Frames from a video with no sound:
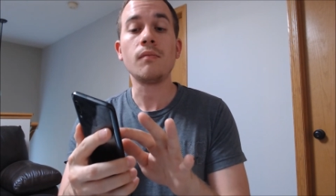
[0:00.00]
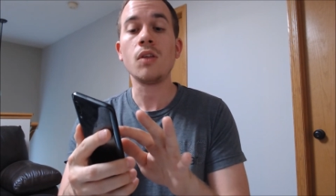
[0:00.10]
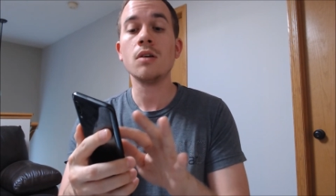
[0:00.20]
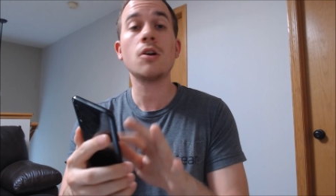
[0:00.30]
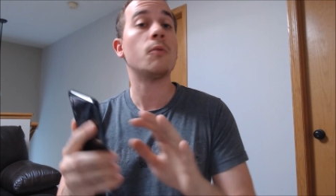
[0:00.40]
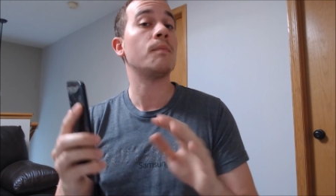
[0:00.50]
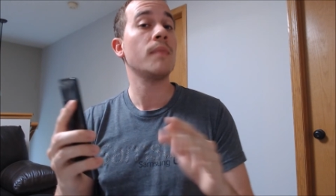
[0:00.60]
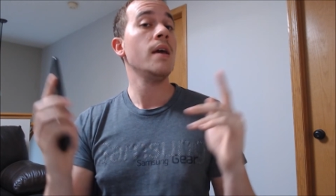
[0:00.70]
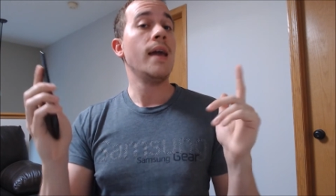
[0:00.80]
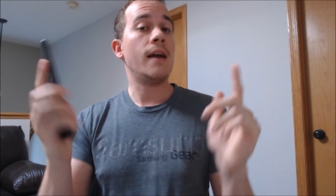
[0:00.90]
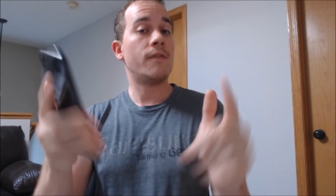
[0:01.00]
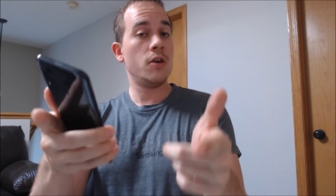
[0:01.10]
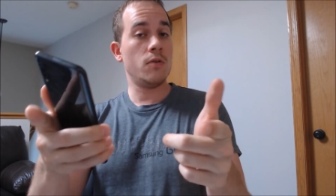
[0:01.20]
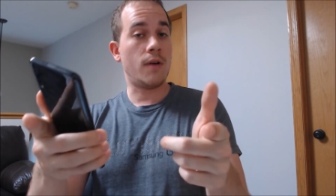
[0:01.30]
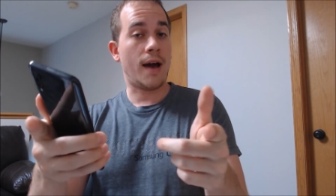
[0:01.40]
So if
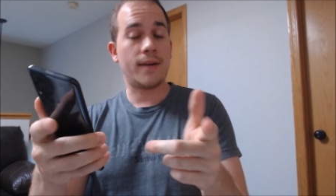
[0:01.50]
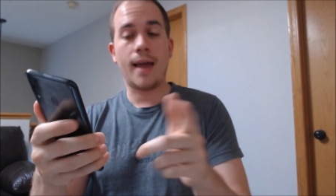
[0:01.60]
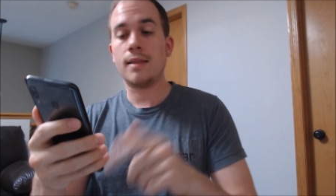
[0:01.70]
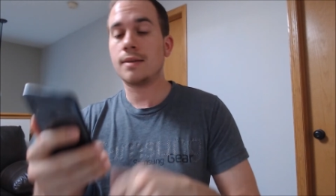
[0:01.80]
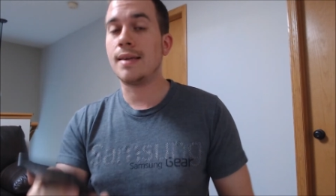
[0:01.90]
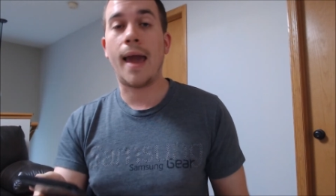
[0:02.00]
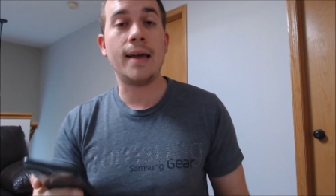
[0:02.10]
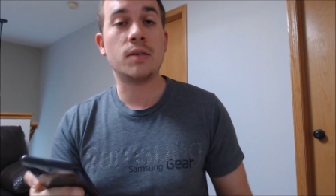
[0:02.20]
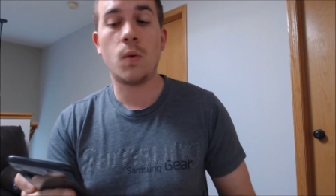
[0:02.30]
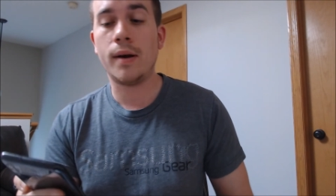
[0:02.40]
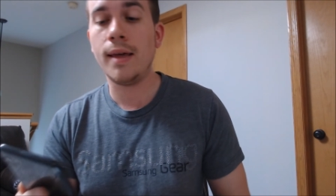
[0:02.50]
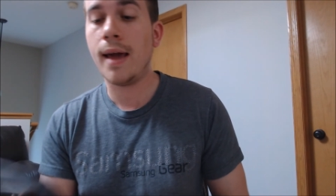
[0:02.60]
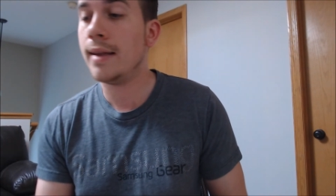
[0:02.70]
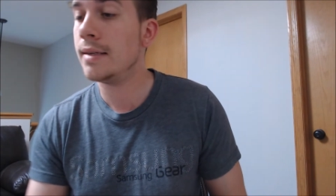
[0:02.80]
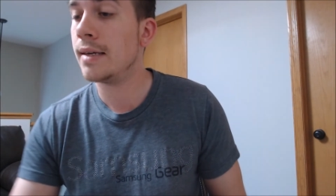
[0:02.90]
you have a Galaxy A20
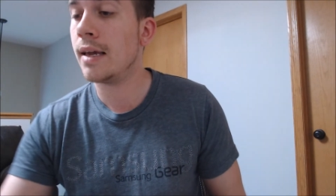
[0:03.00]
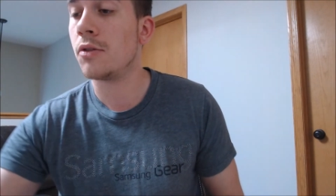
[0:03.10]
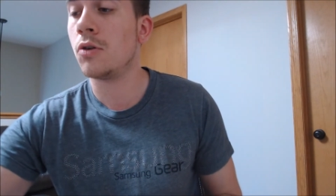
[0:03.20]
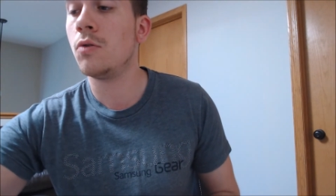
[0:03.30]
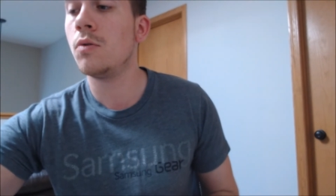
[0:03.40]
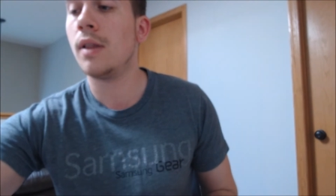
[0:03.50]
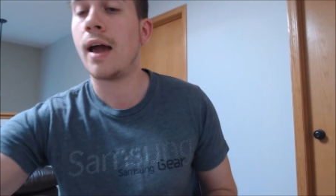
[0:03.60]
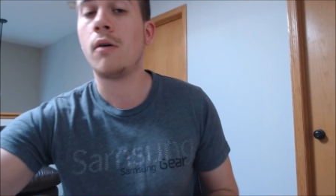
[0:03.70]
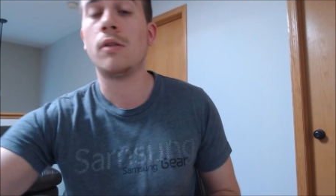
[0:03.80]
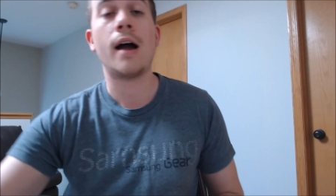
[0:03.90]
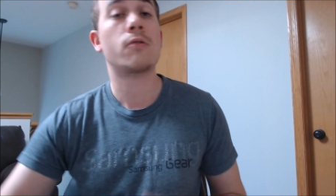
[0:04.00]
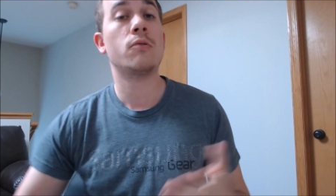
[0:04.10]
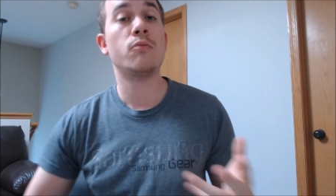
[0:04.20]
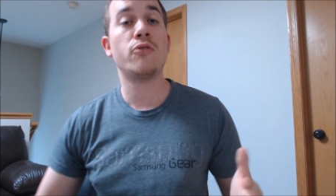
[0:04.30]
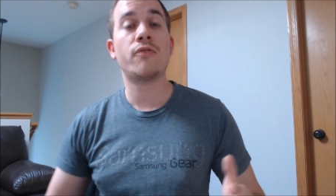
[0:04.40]
and need to get the Google account lock
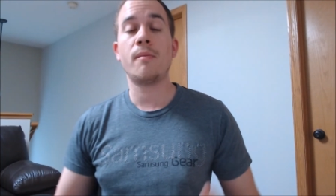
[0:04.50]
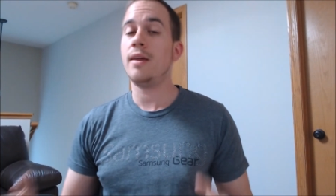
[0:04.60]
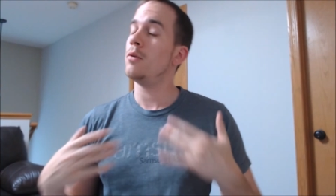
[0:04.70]
removed from it,